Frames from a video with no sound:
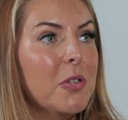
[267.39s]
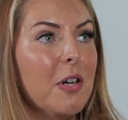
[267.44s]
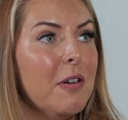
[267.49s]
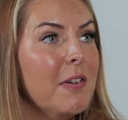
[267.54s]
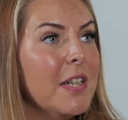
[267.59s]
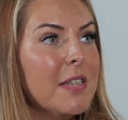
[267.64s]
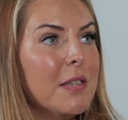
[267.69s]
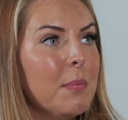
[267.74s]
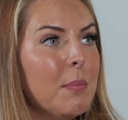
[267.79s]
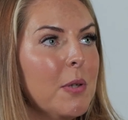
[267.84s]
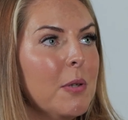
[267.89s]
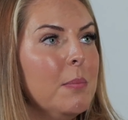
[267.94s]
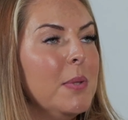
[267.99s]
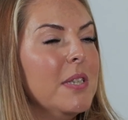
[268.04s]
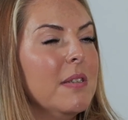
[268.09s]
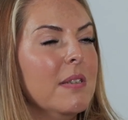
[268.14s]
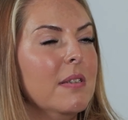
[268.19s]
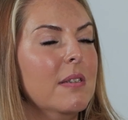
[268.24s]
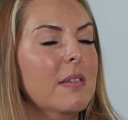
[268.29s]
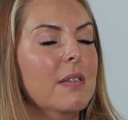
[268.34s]
directing my
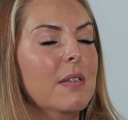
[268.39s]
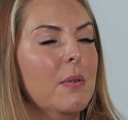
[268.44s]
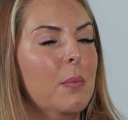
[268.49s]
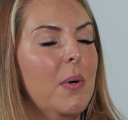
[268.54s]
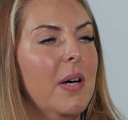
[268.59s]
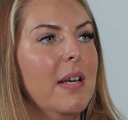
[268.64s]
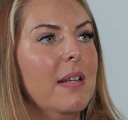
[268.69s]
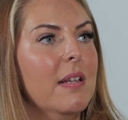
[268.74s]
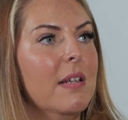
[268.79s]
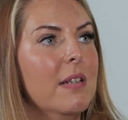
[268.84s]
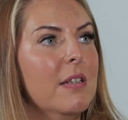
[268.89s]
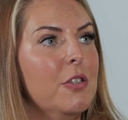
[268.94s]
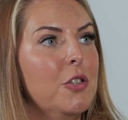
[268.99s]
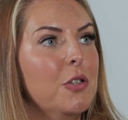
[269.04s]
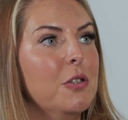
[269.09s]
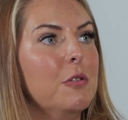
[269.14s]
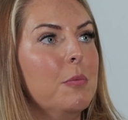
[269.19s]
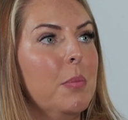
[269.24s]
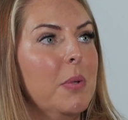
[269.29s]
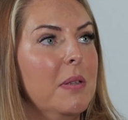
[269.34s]
business in the way that
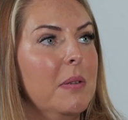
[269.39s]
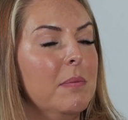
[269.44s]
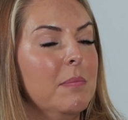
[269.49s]
it should have